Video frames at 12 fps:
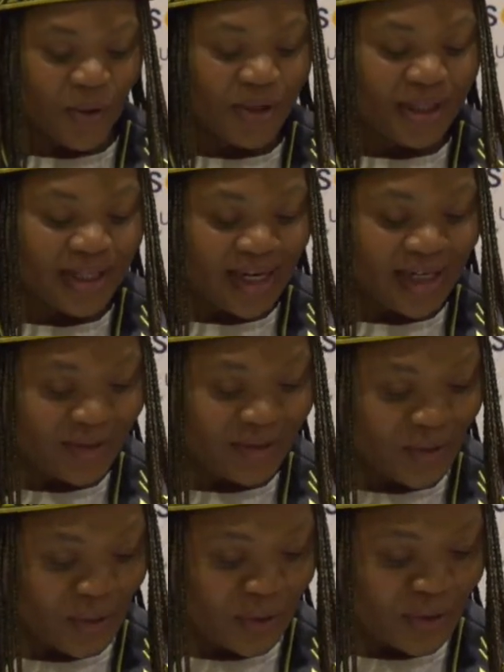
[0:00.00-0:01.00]
co-create
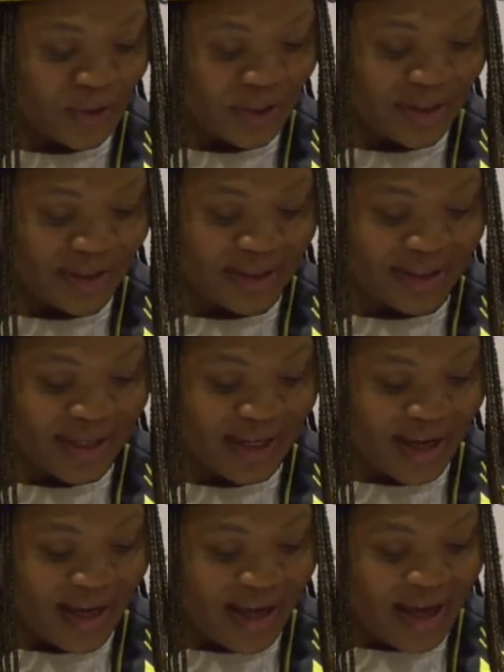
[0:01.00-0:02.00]
solutions.
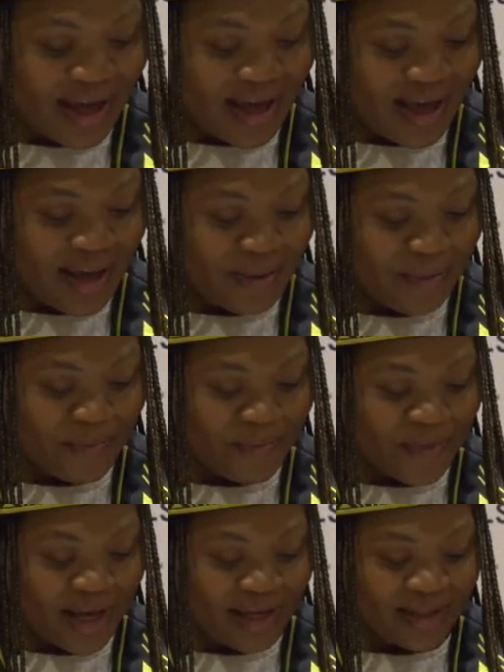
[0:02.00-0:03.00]

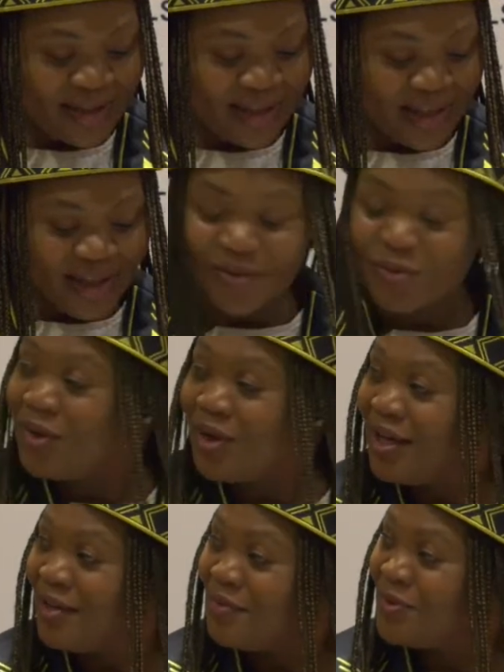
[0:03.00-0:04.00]
And that's all
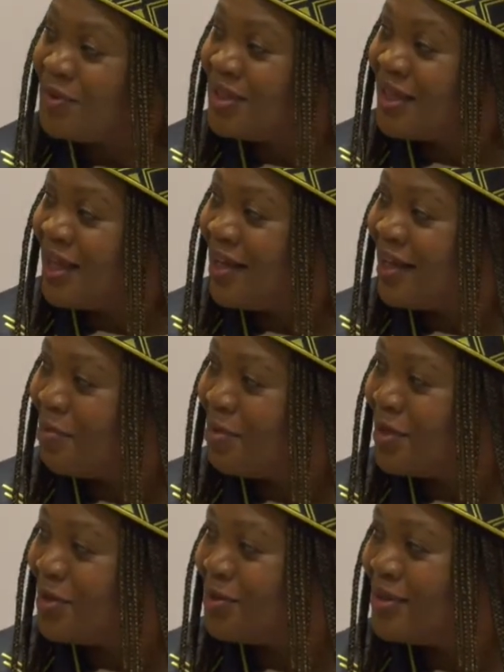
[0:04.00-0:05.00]
I have to say. I
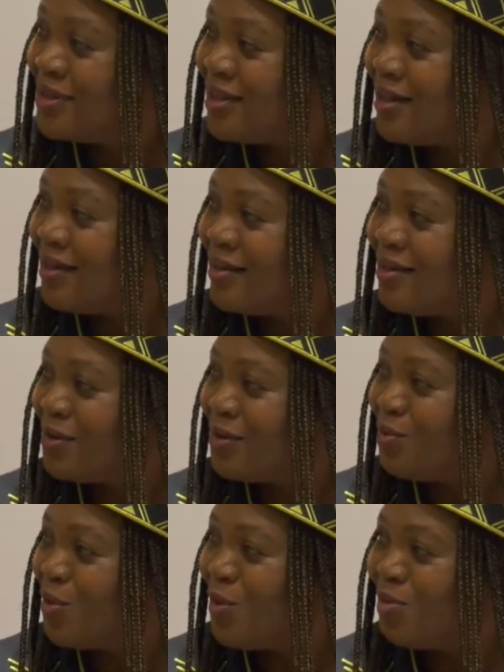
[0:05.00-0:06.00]
mean, I could say a
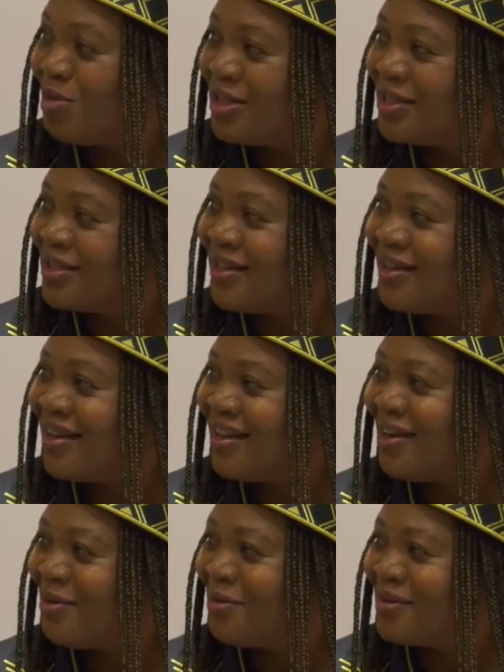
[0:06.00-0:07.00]
lot more, but
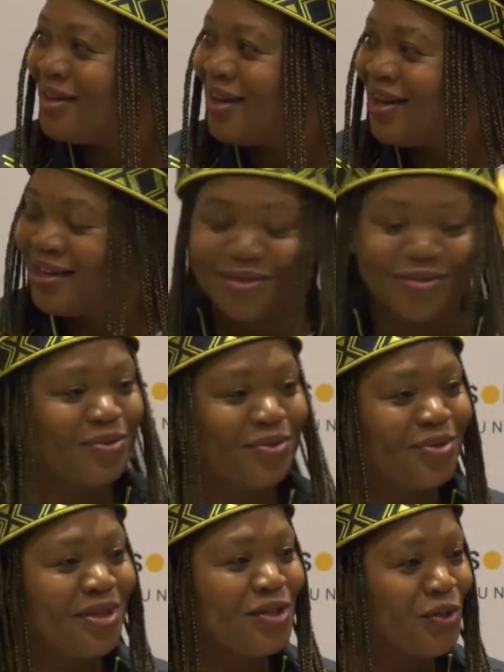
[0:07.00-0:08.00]
I would like you
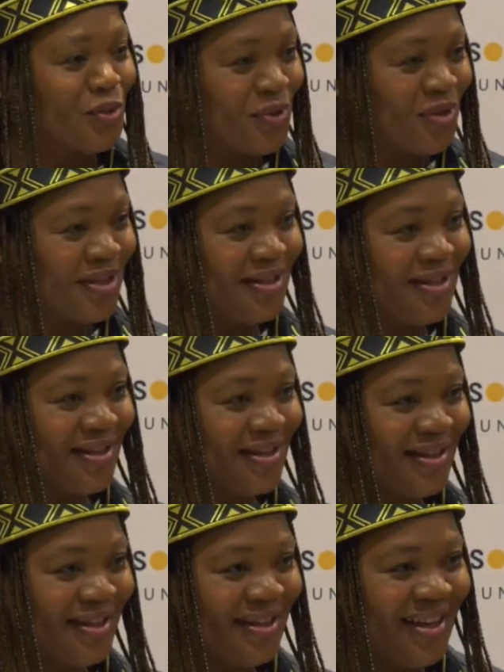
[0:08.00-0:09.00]
to enjoy
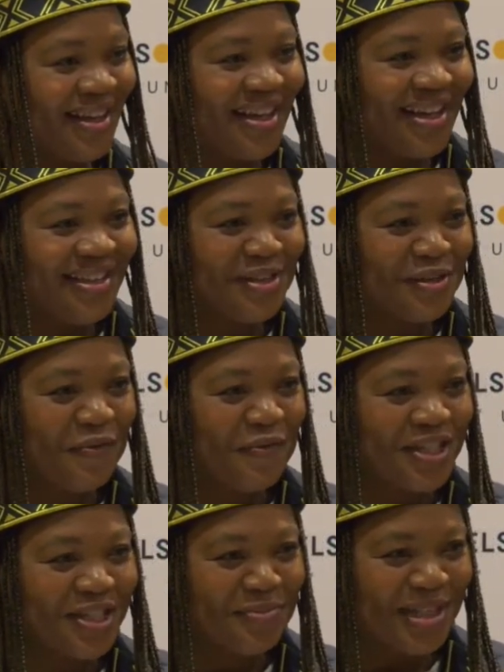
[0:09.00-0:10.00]
the
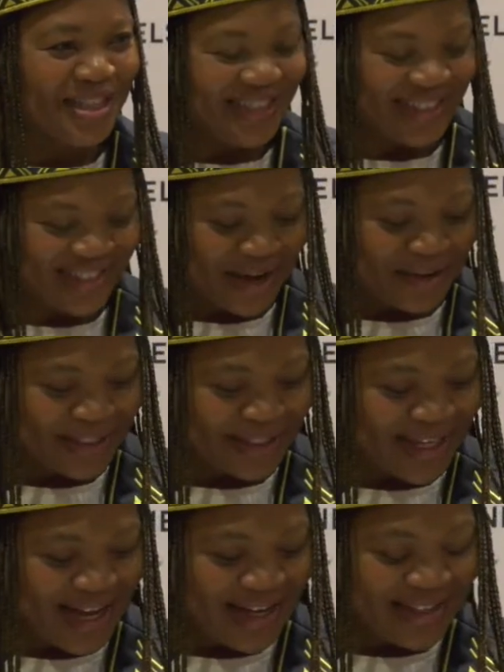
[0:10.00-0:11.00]
refreshments
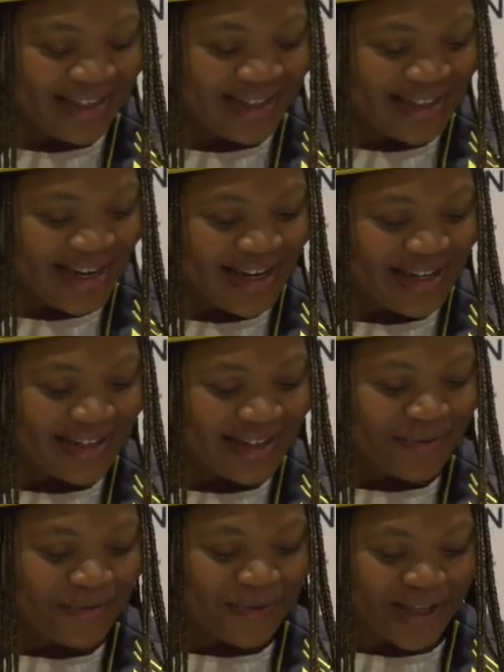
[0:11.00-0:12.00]
outside,
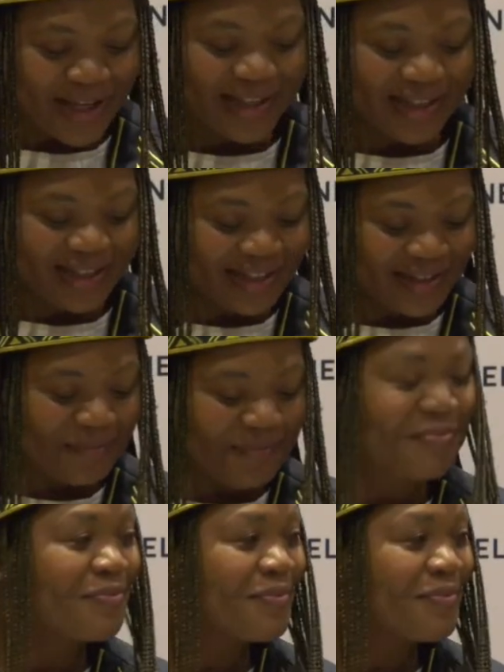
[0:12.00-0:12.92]
and for that,